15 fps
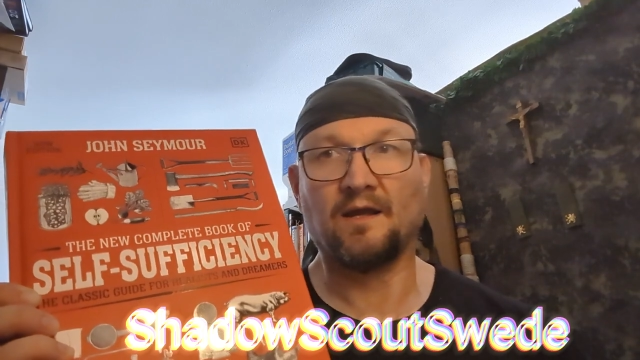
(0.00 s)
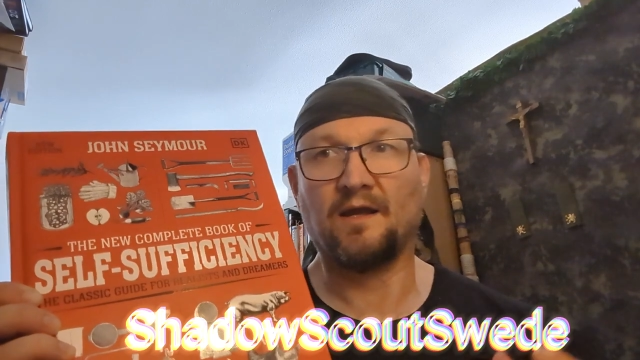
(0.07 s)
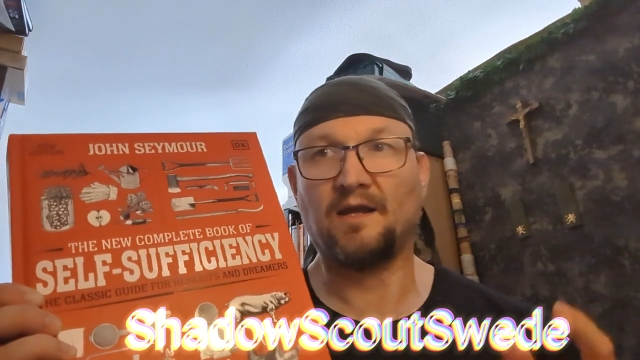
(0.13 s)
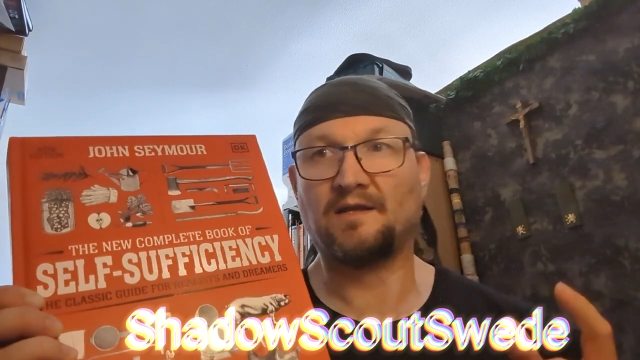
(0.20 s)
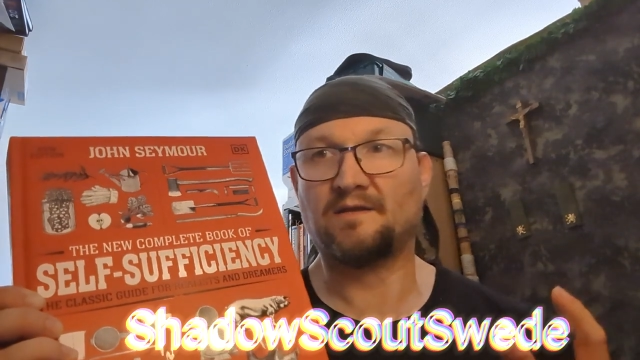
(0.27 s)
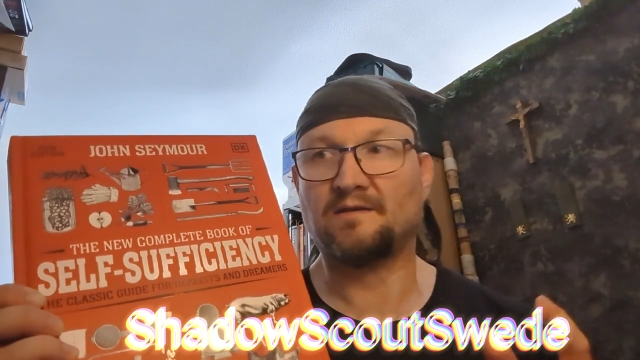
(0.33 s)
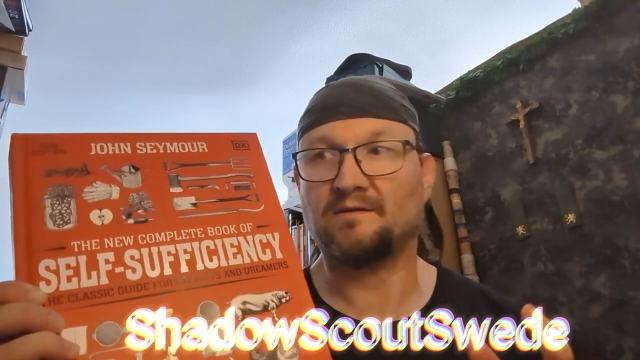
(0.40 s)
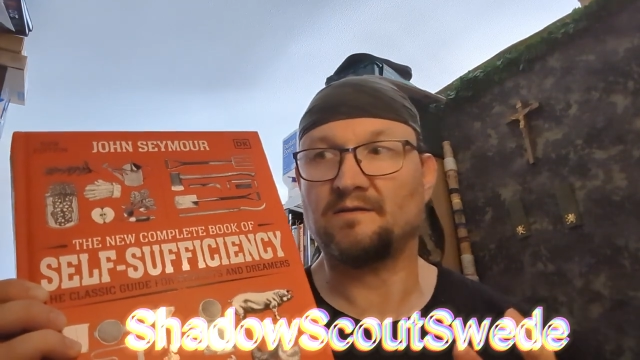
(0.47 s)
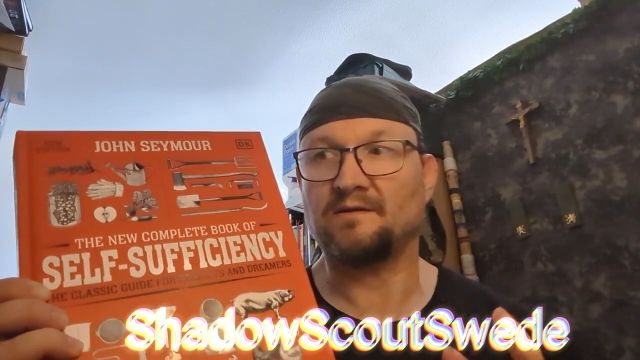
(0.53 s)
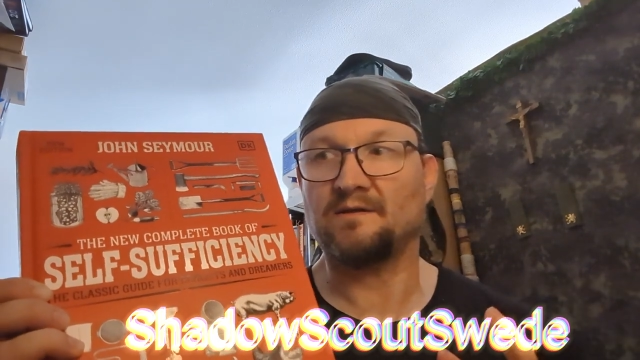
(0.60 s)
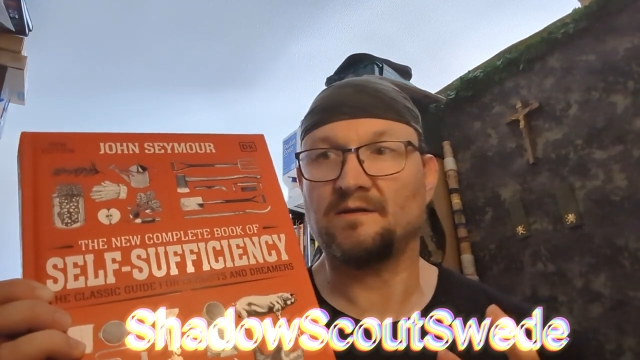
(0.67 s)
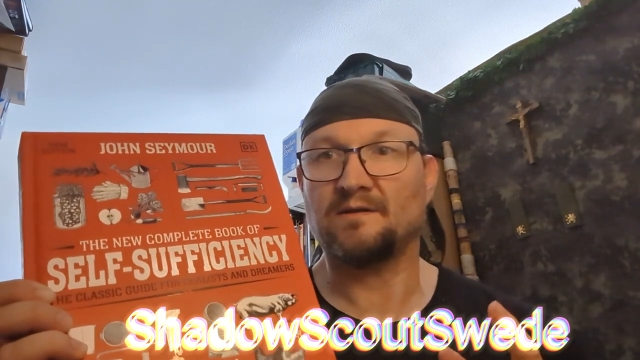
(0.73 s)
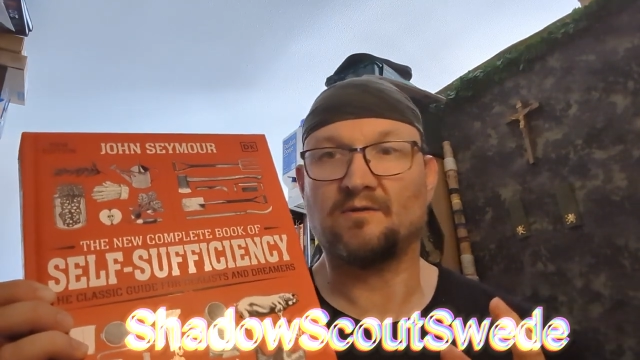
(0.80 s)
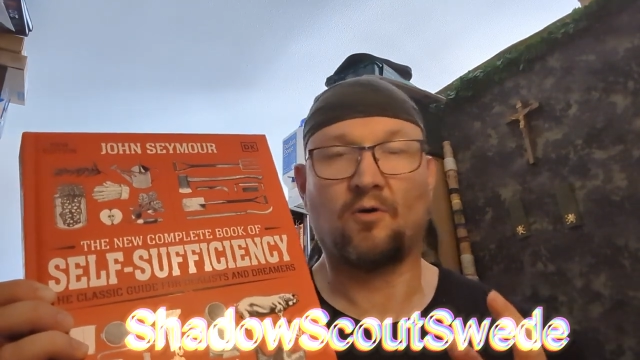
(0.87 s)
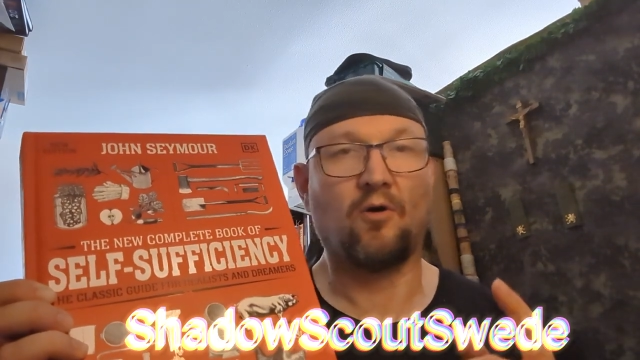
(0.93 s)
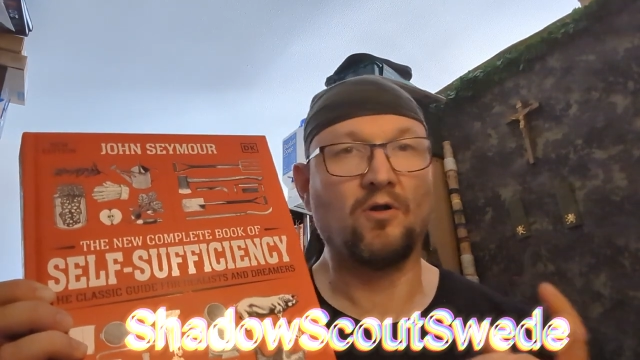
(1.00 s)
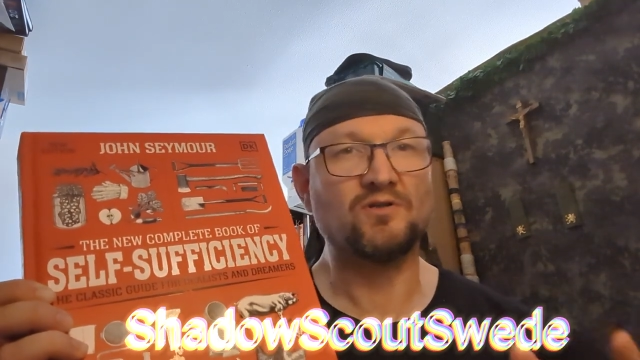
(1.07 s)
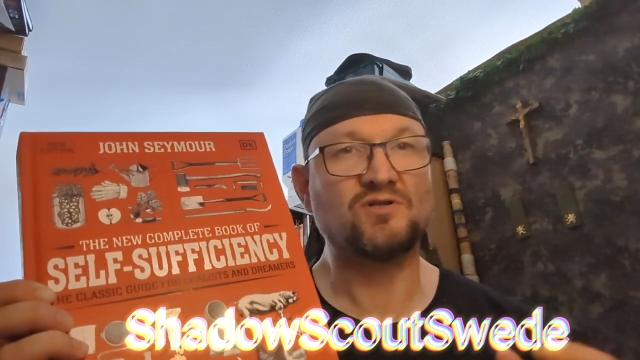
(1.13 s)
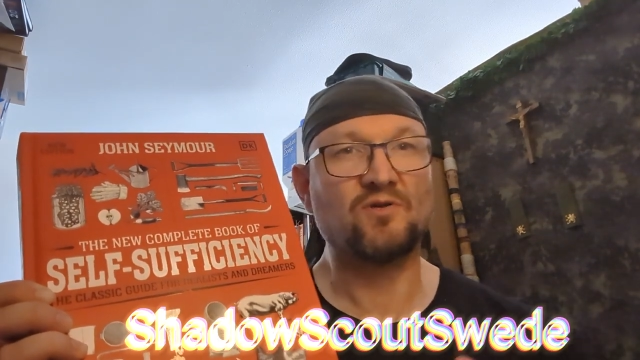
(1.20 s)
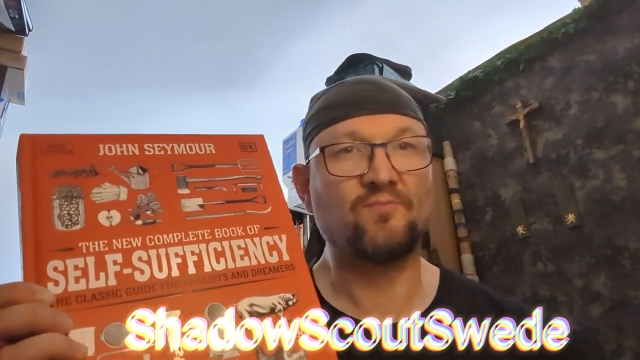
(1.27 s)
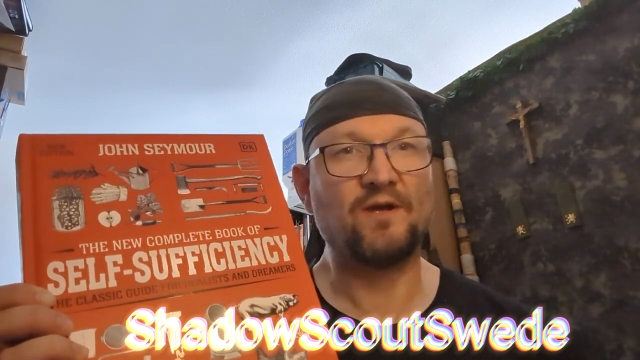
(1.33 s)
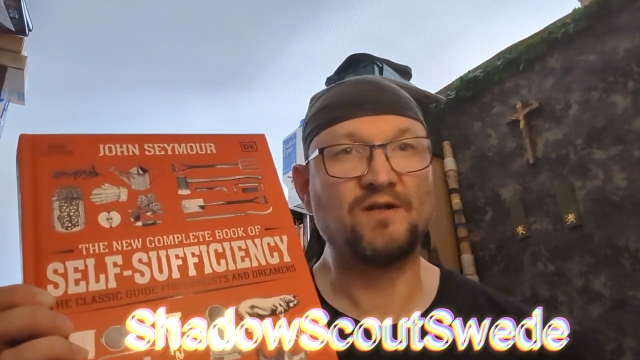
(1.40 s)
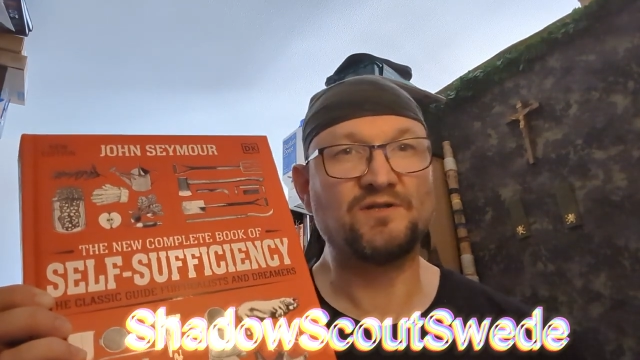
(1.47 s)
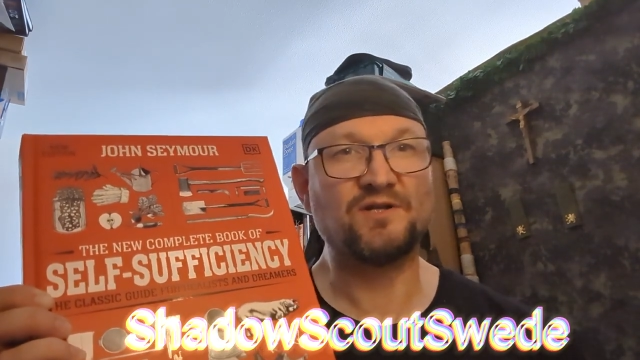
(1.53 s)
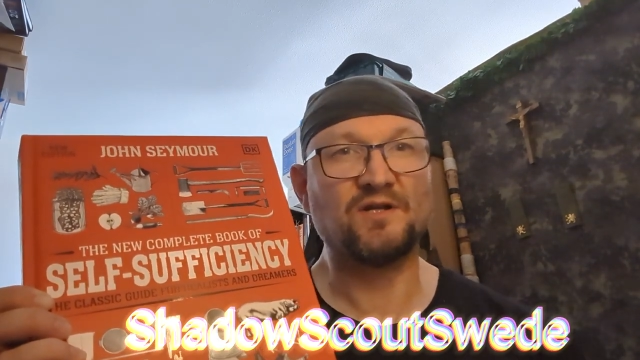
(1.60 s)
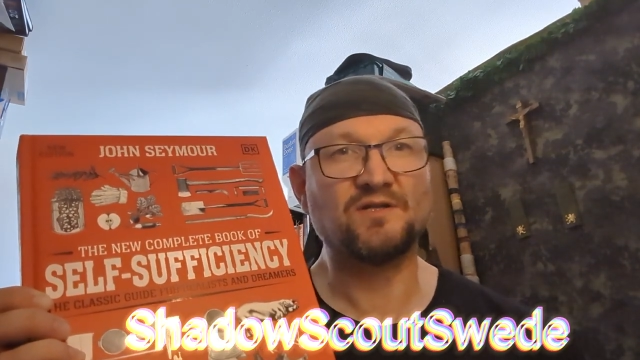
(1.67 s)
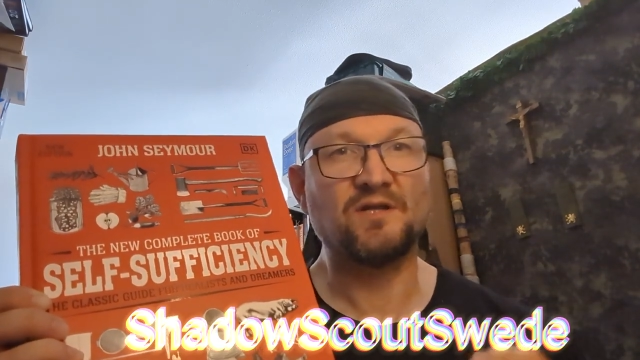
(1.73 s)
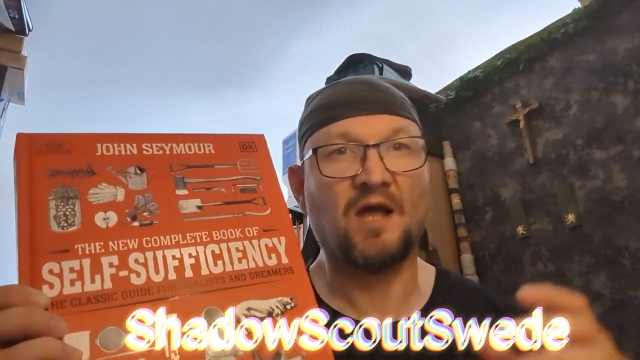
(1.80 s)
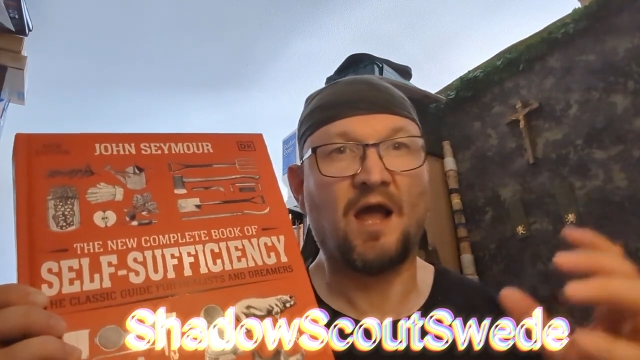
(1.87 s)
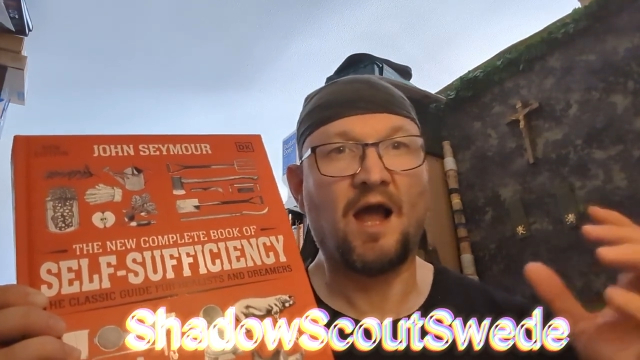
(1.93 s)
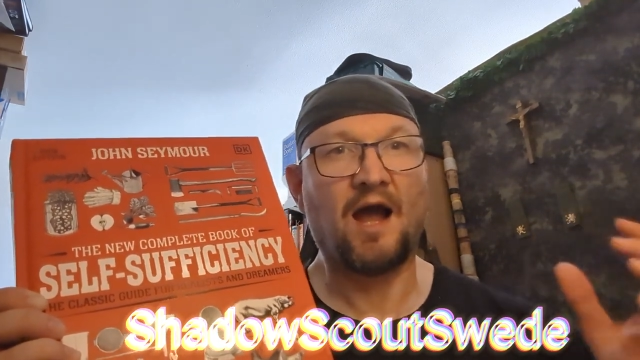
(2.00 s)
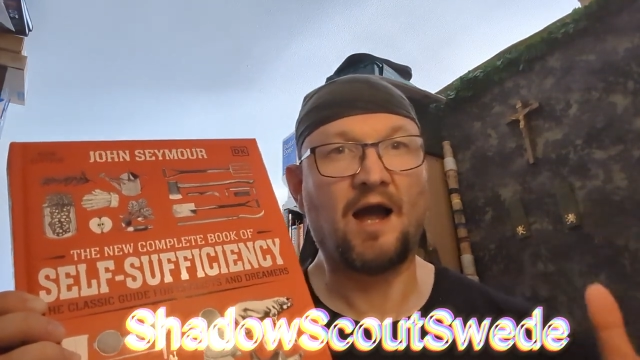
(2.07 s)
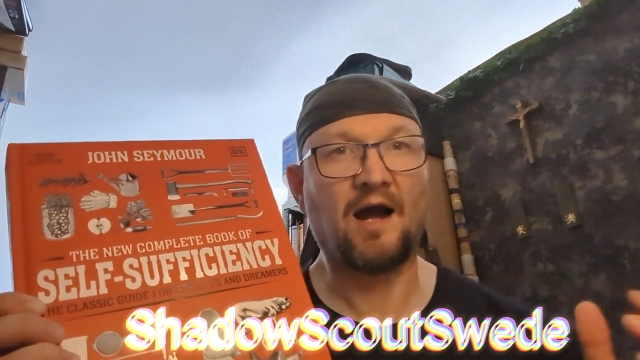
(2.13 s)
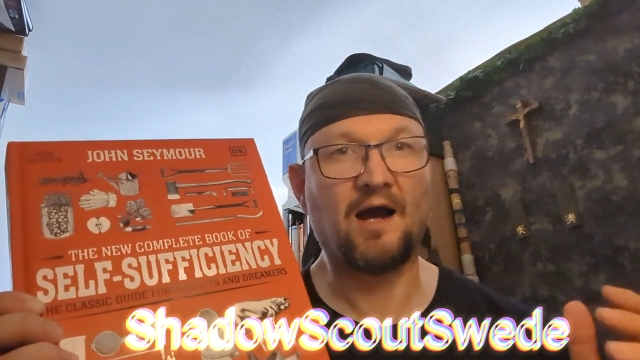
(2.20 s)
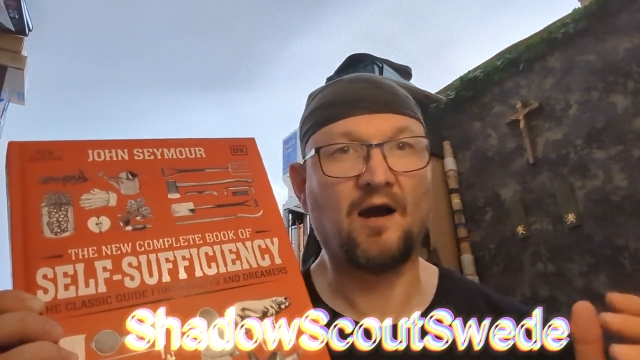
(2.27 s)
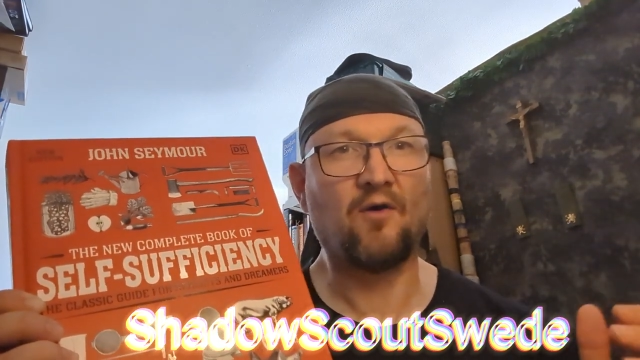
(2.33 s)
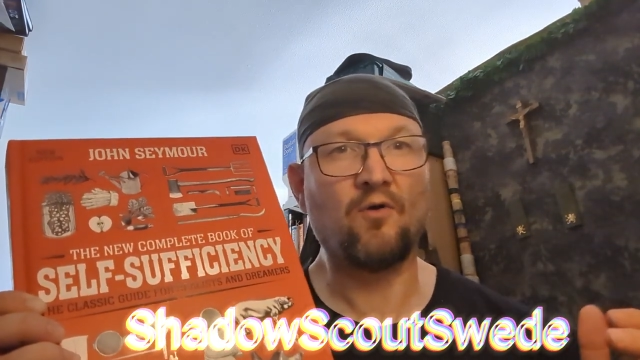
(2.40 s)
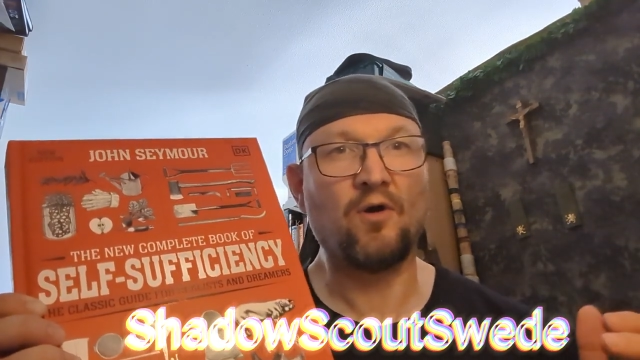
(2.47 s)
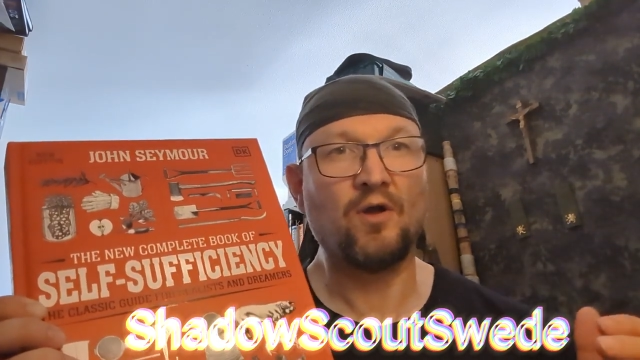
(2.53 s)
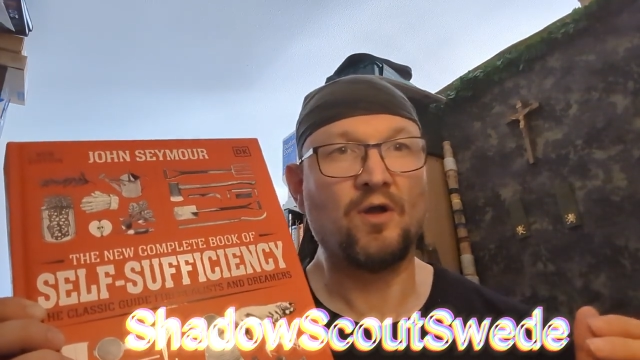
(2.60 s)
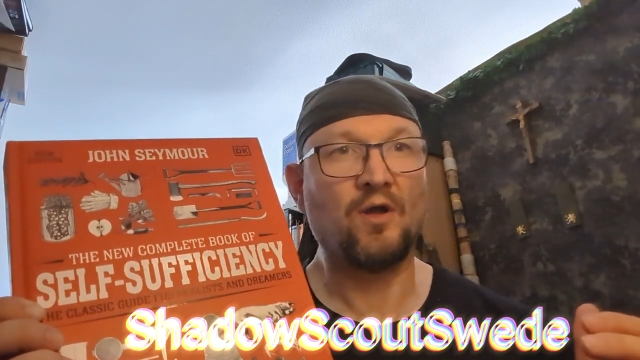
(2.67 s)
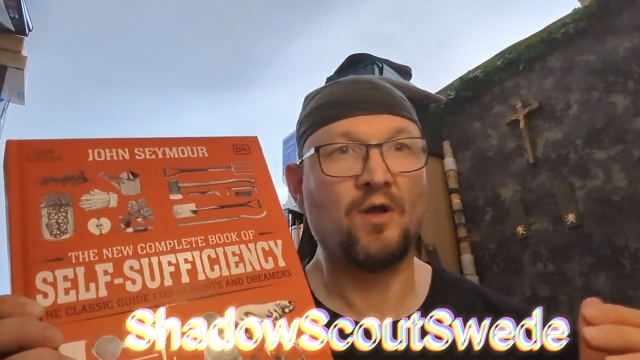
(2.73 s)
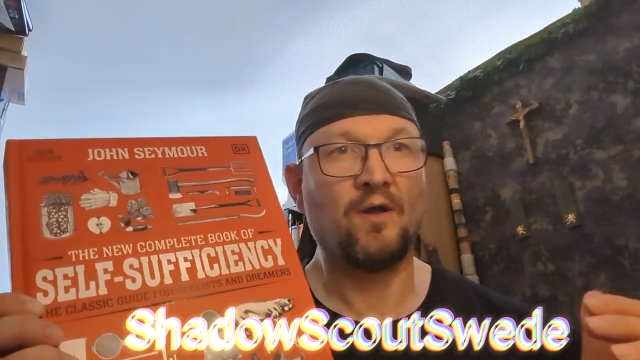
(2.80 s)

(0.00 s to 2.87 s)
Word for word: it also mentions how